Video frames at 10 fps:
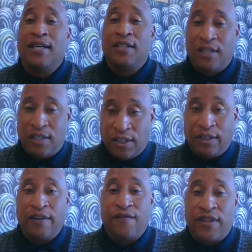to
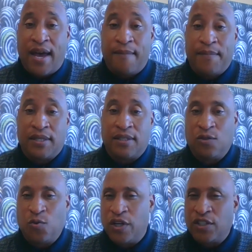deliver that
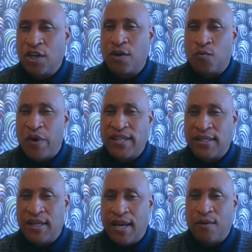message, where it's going to
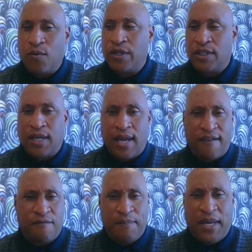resonate, where it's going to
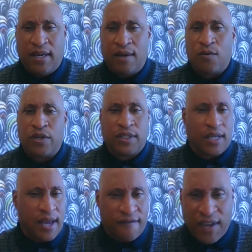have meaning, where it's
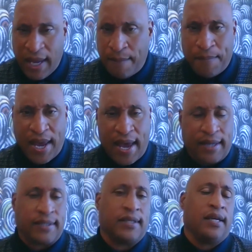going to have impact?
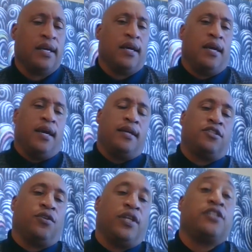And
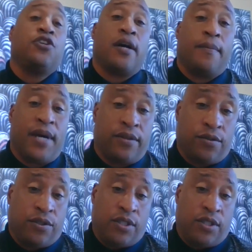so let's talk about those